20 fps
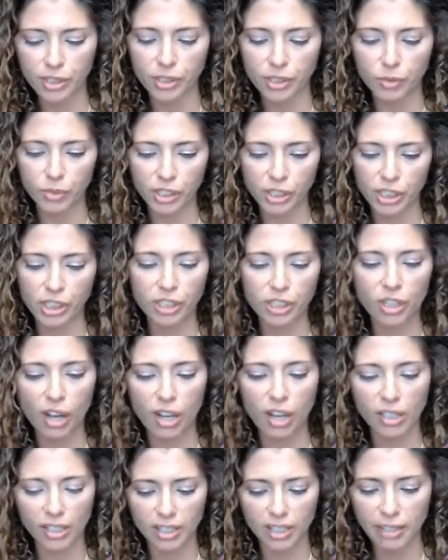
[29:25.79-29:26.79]
We just call
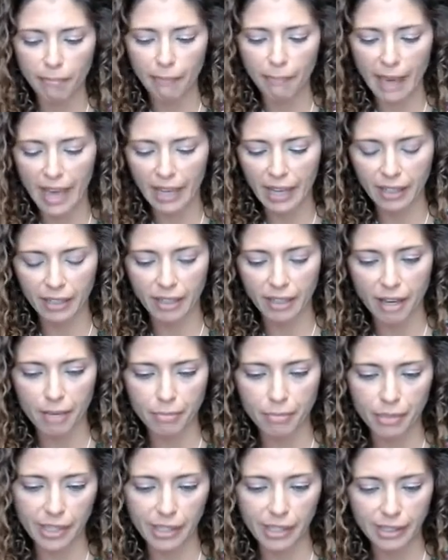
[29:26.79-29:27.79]
it the MAC
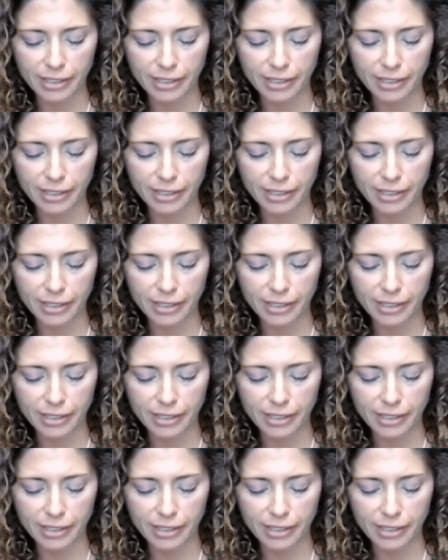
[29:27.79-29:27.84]
complex.